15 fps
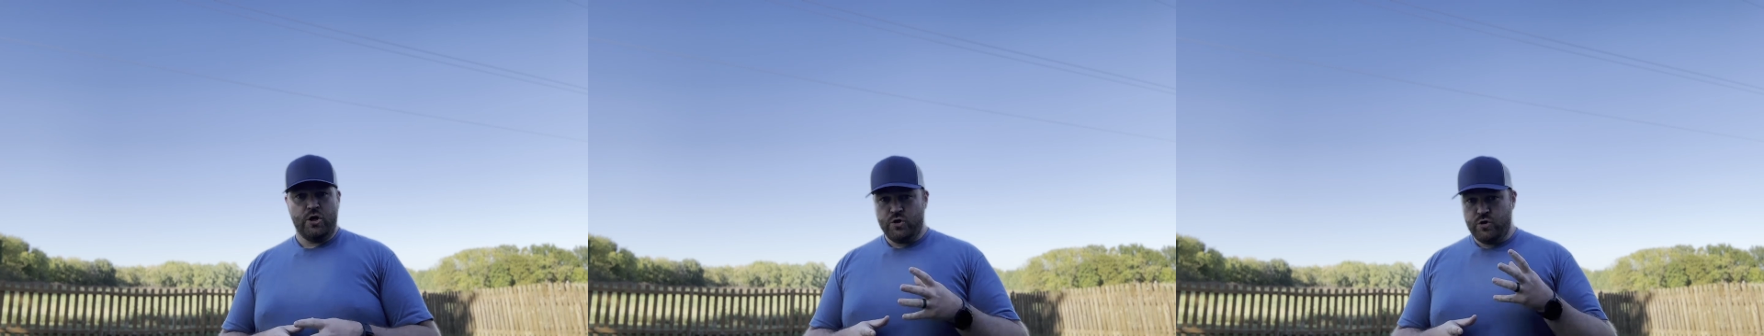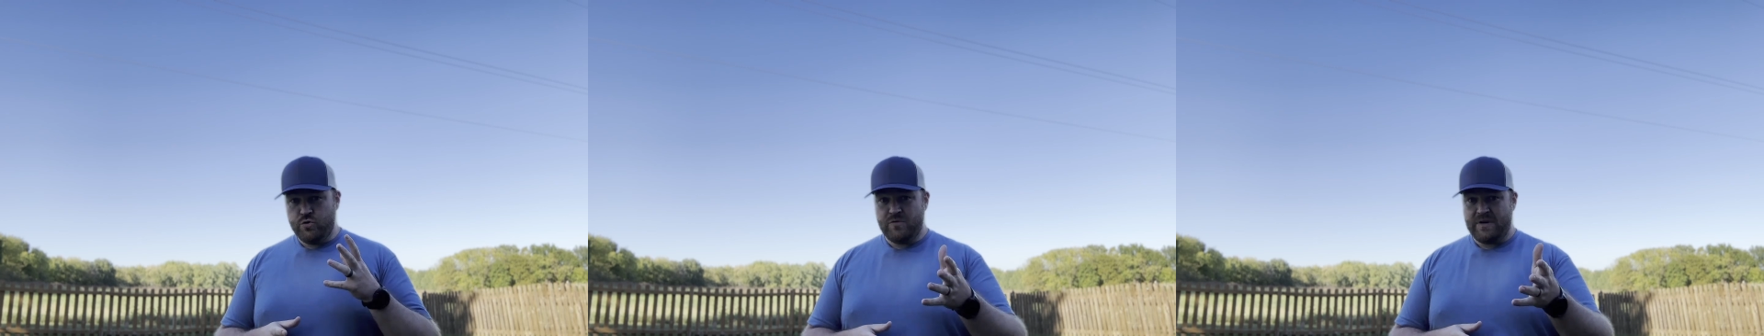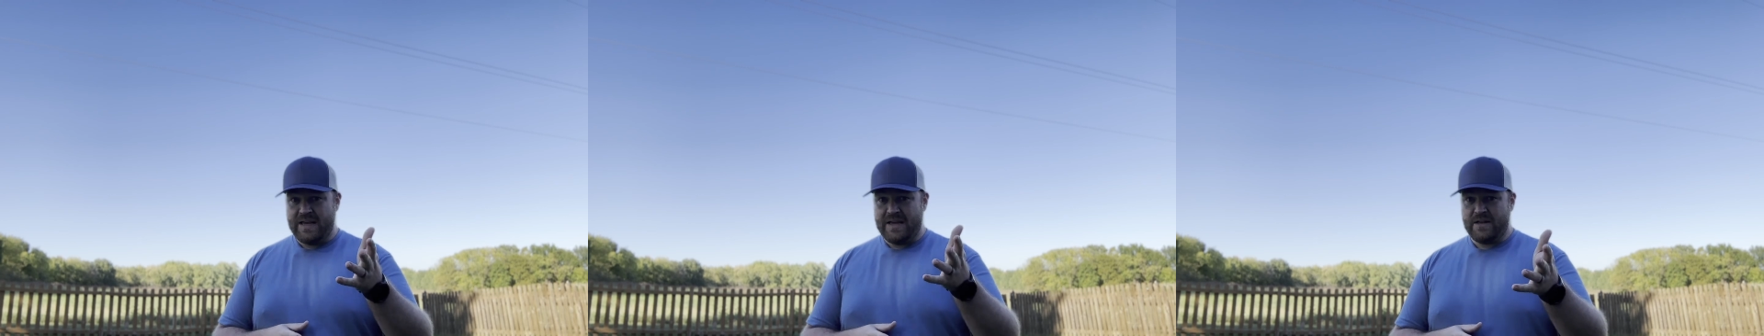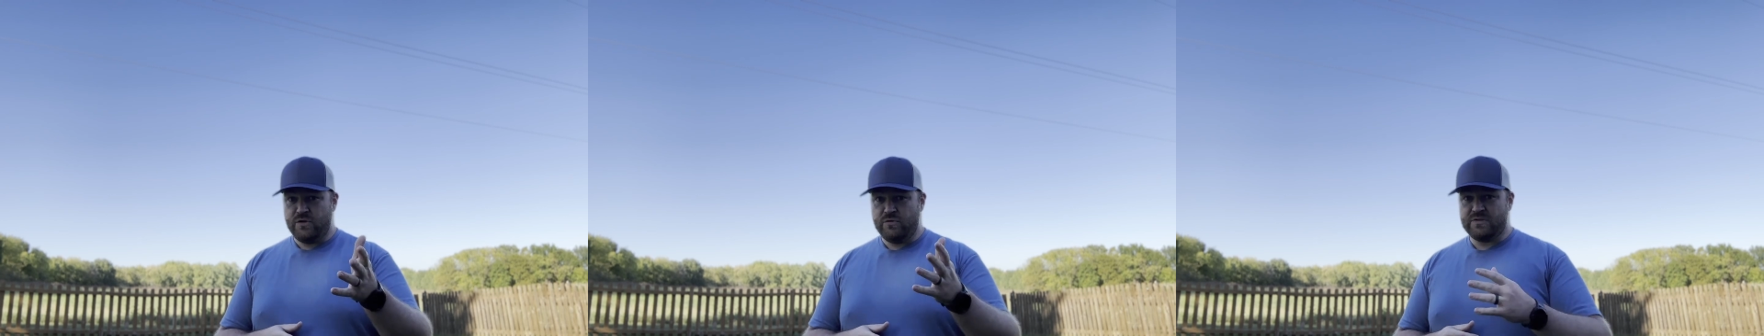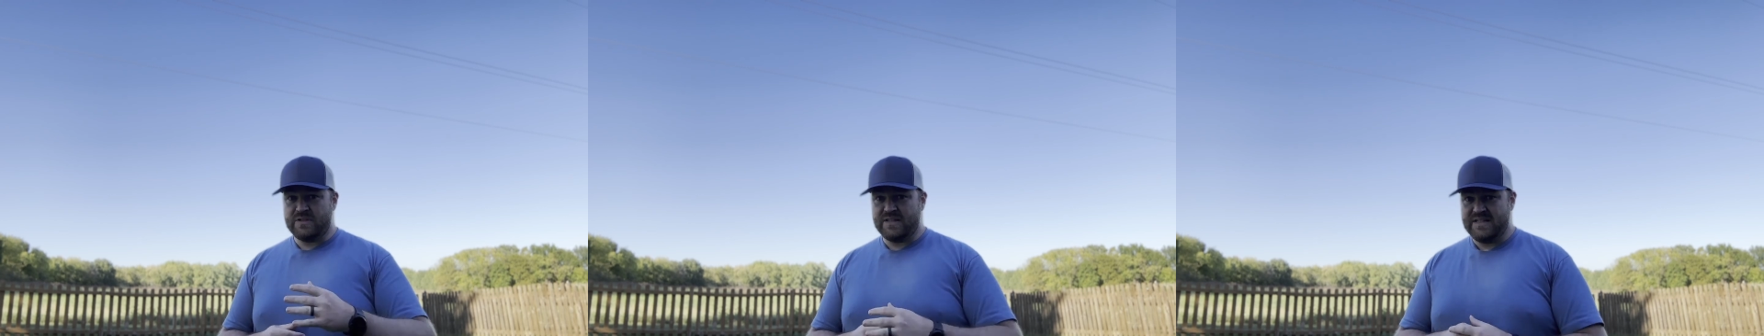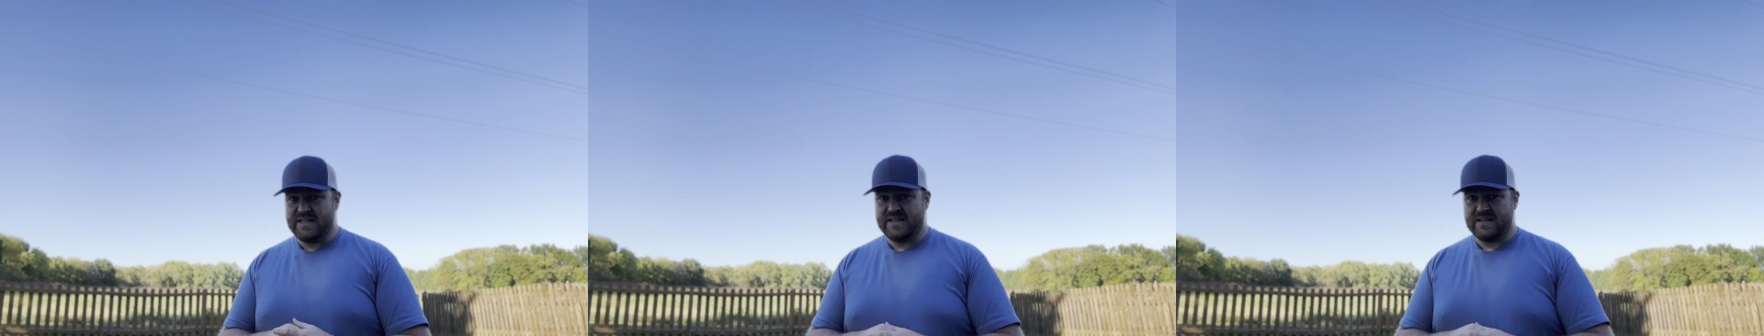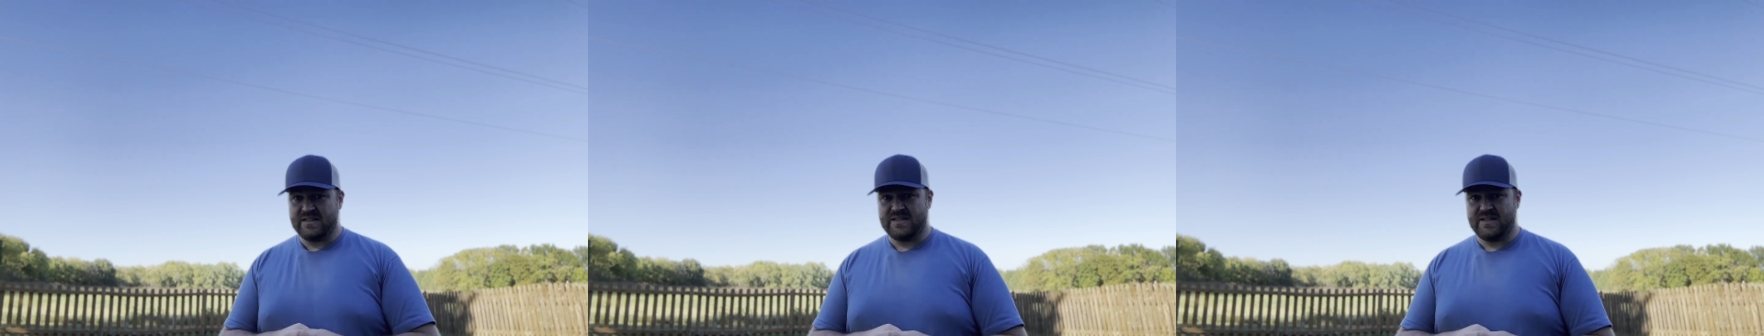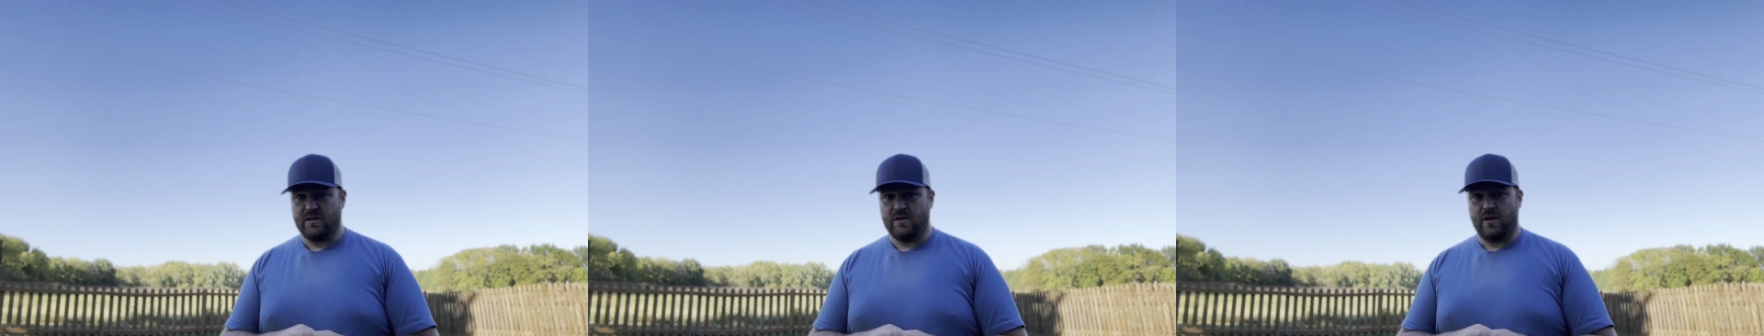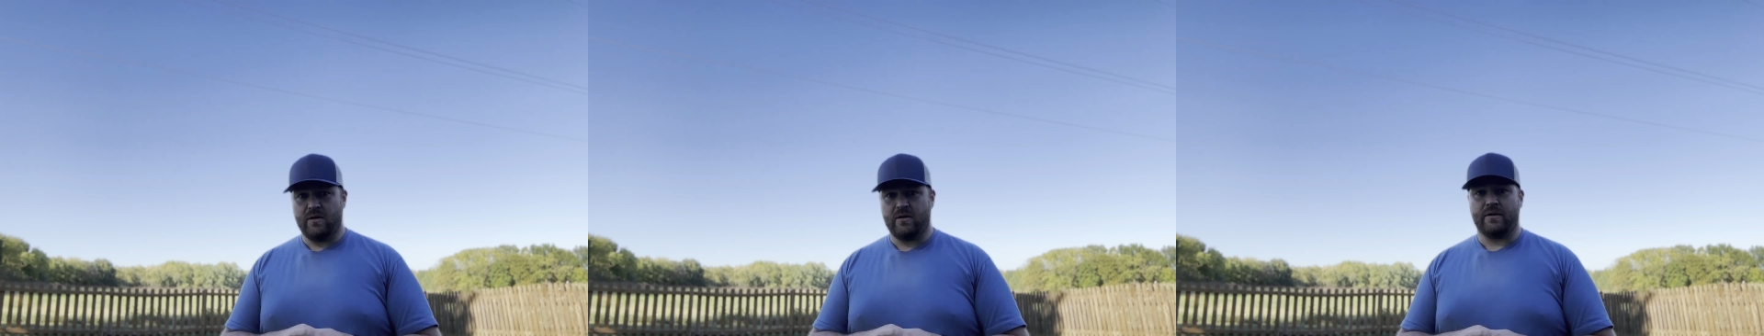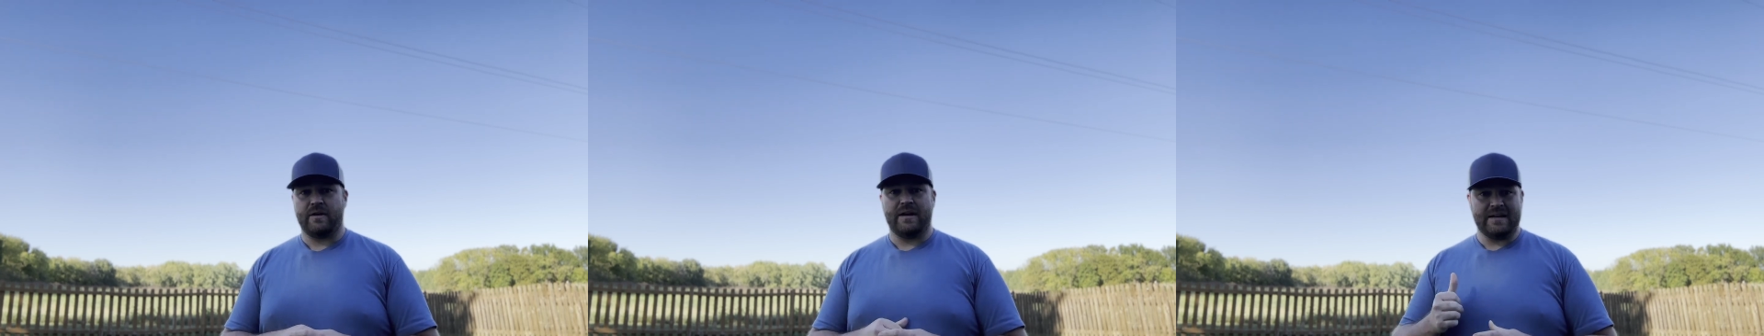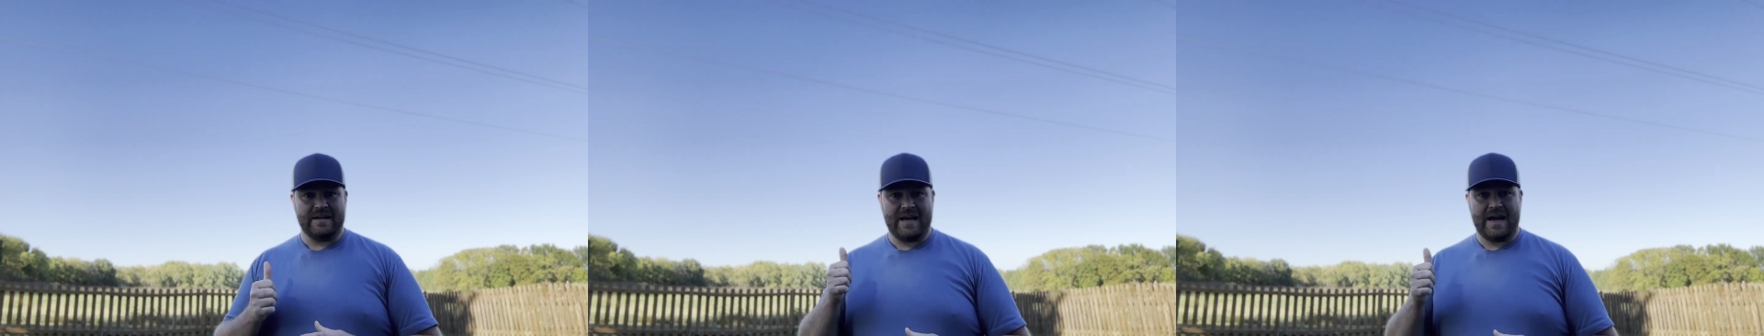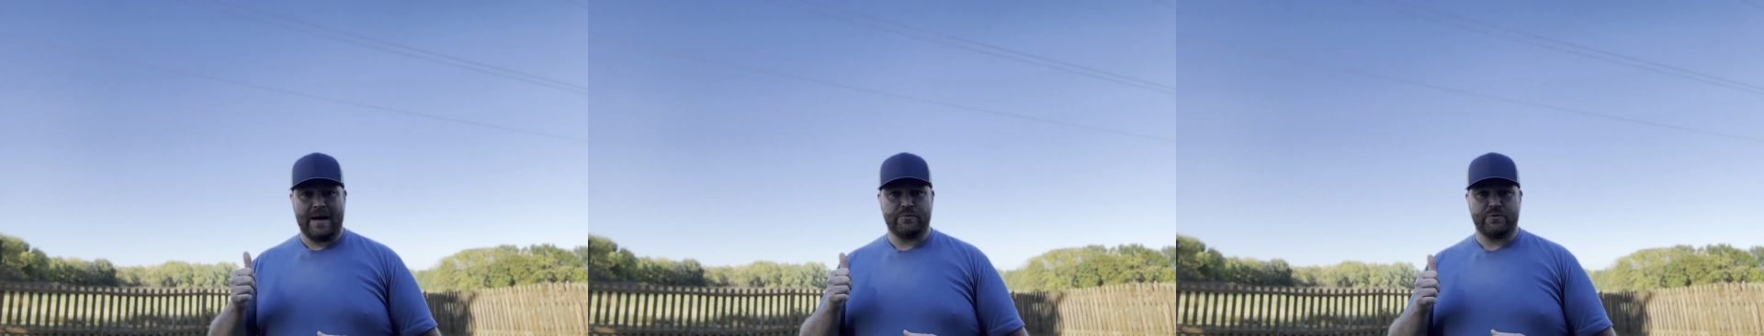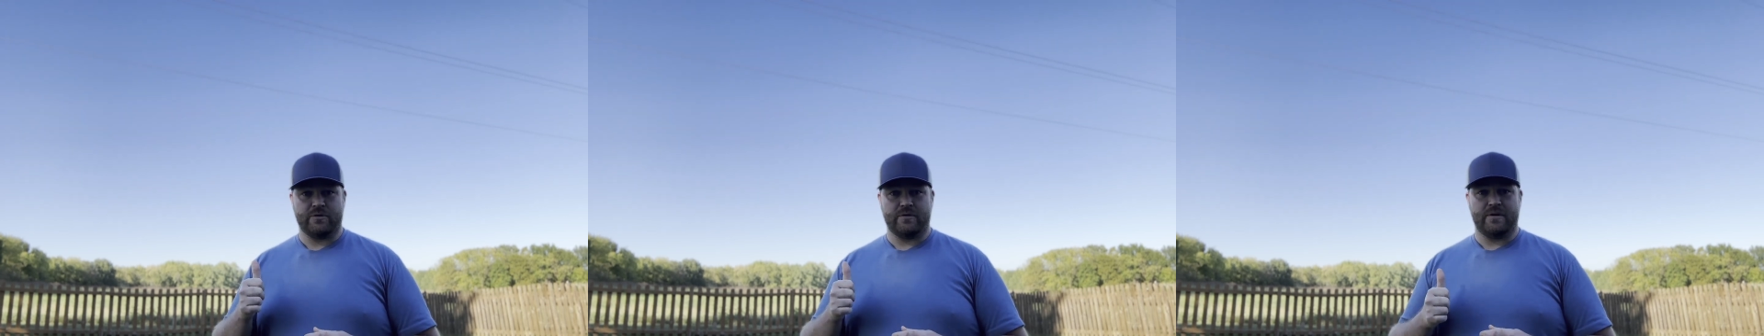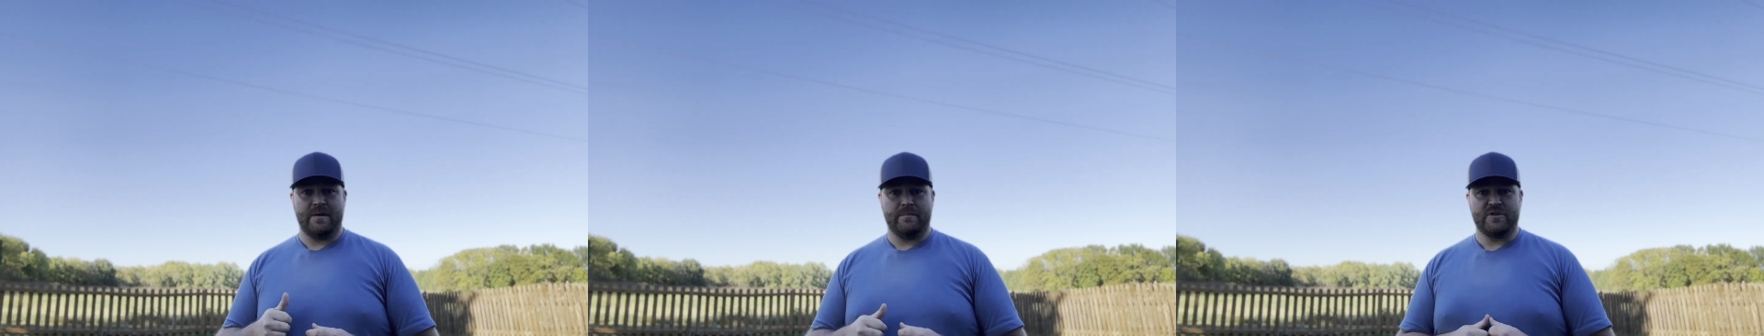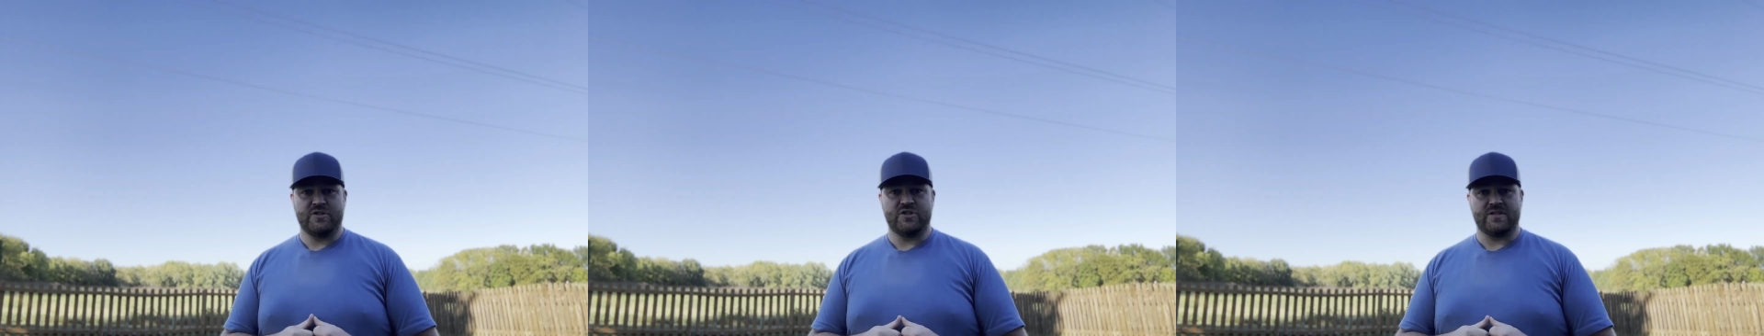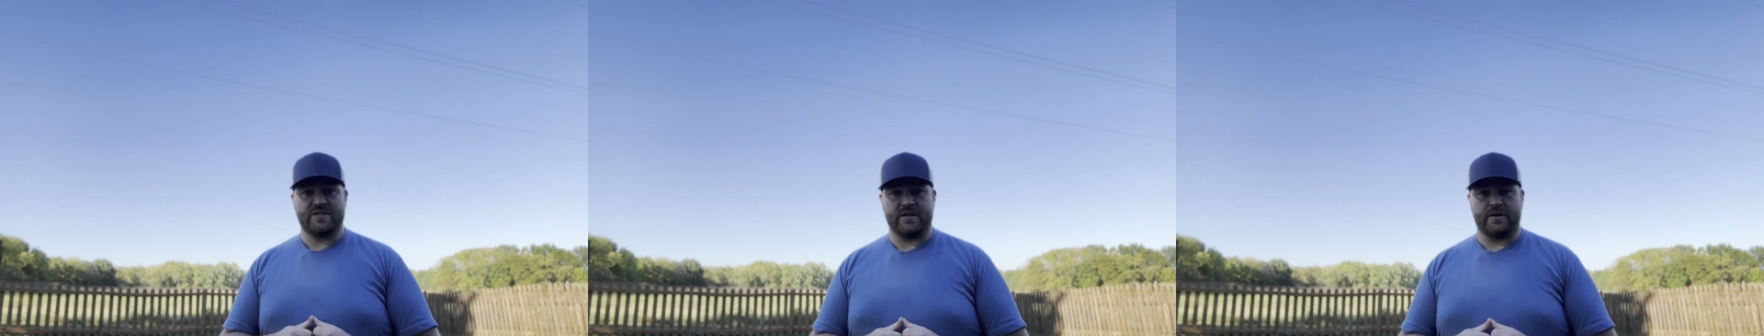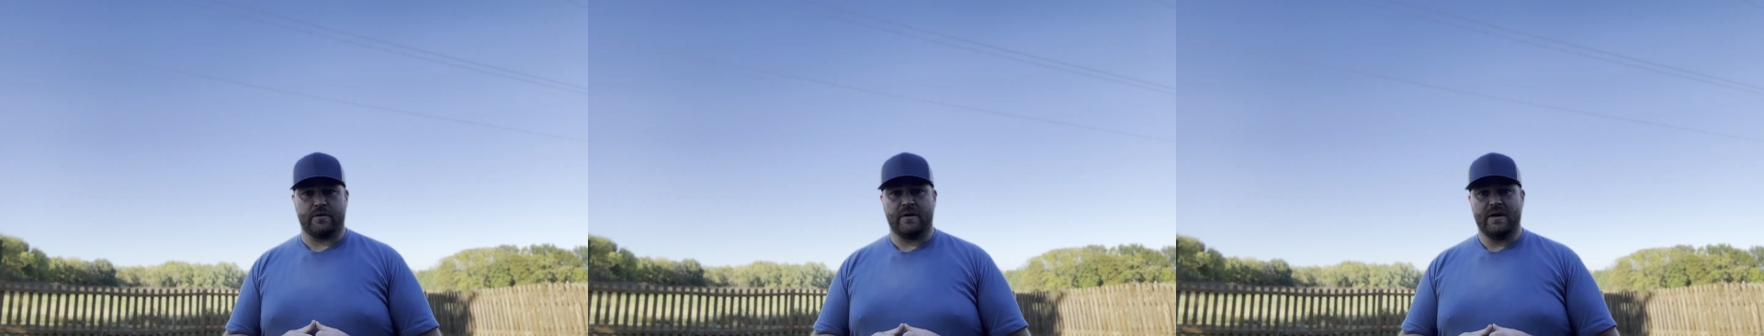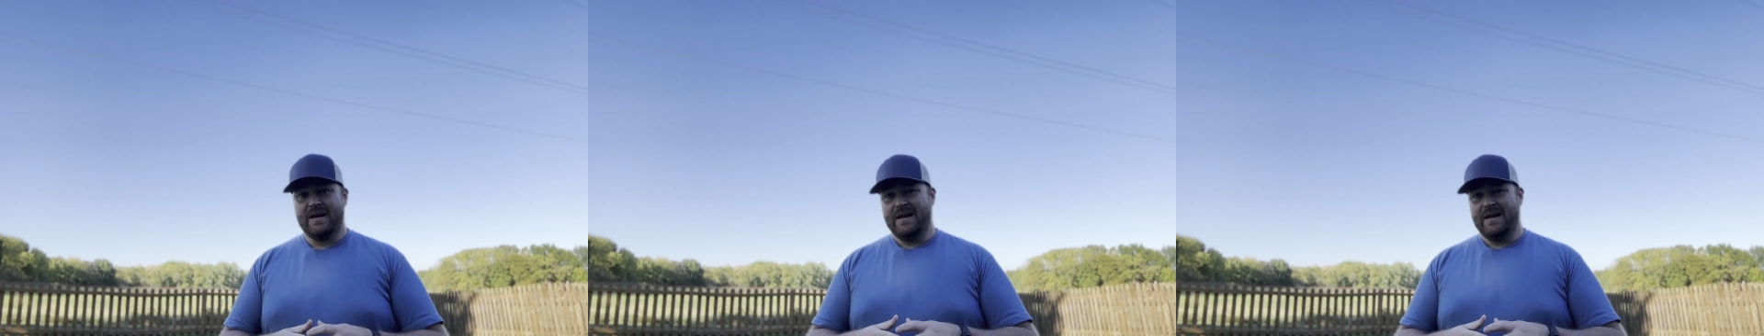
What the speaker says: You can use a DSLR and capture images here.